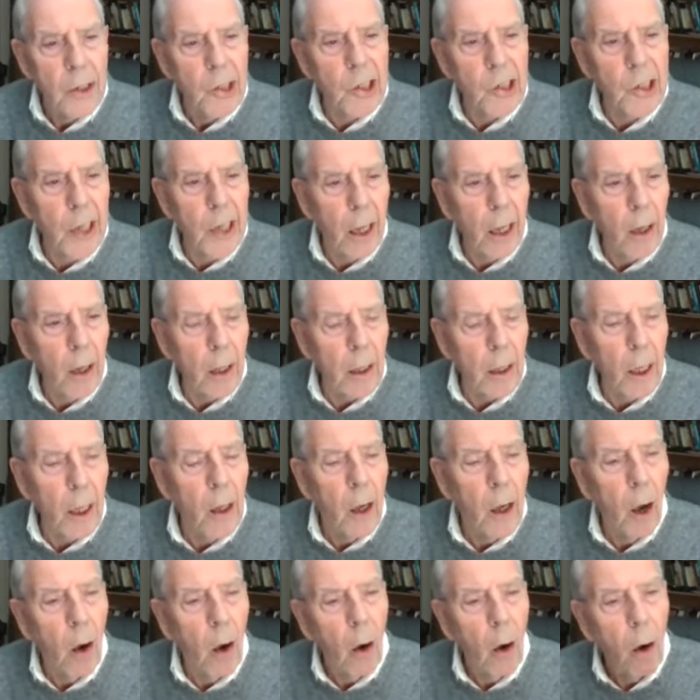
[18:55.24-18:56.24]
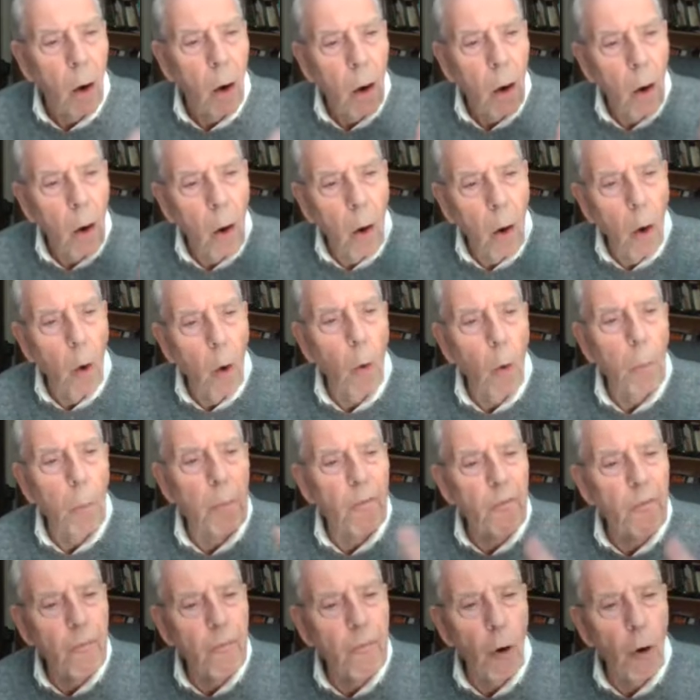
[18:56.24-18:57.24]
still
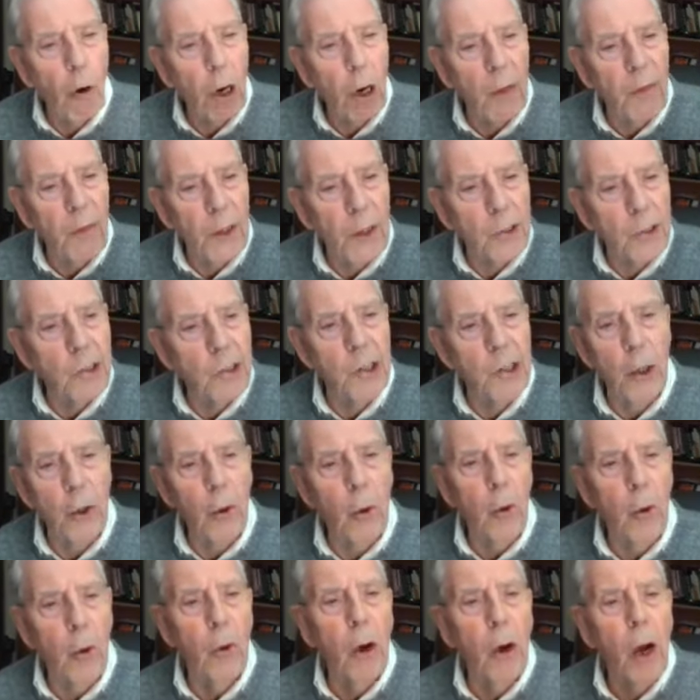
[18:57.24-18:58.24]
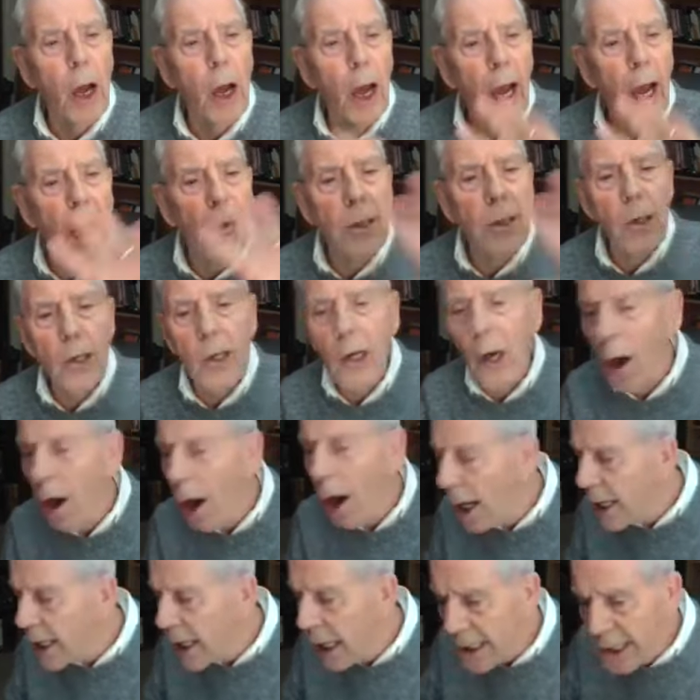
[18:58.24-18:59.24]
hope for the Jew, and
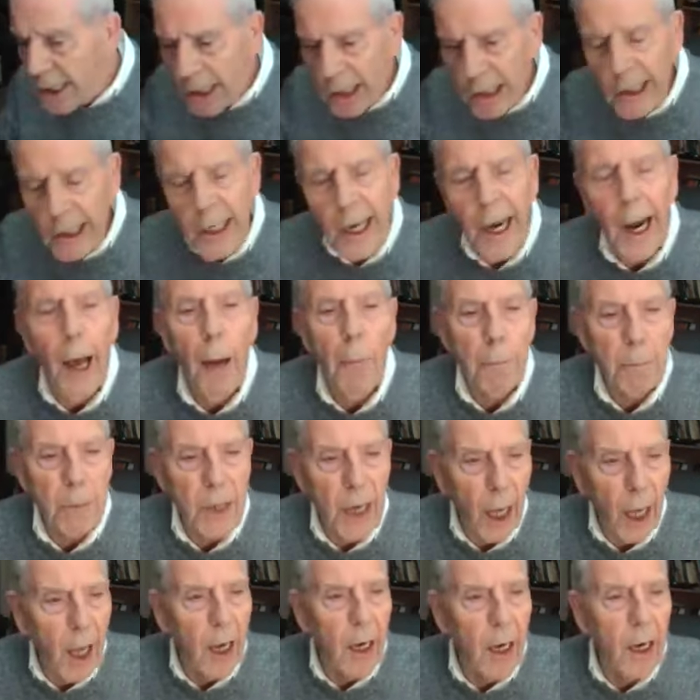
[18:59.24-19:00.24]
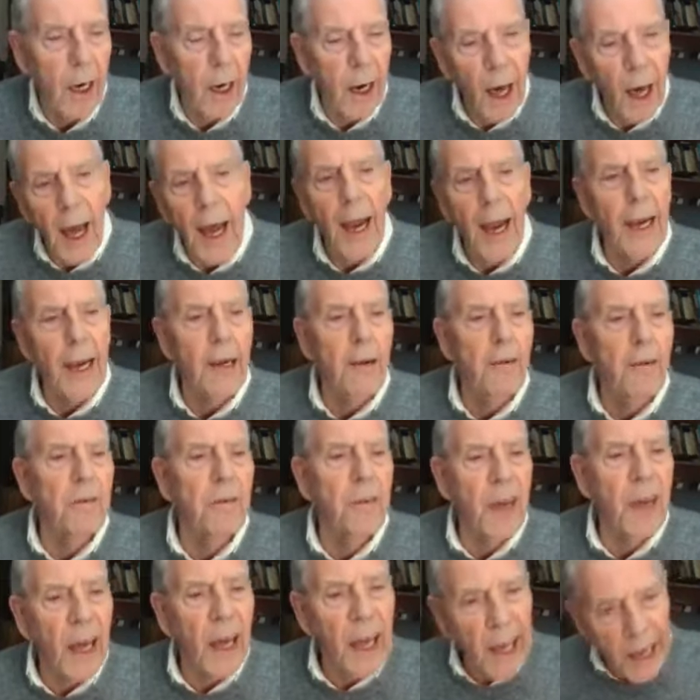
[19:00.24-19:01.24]
God has kept
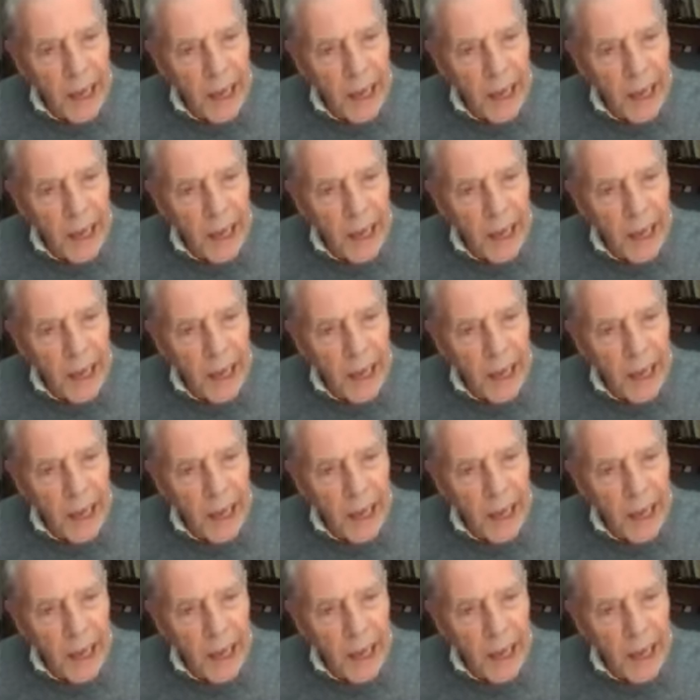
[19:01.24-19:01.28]
alive